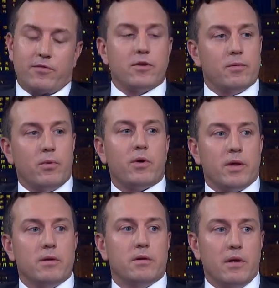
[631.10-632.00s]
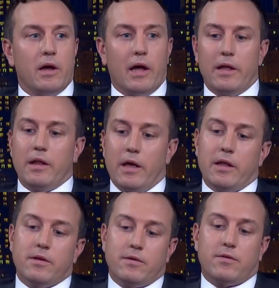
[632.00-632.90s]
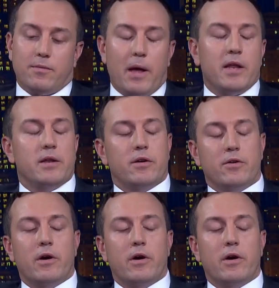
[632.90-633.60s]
still important, in depending on your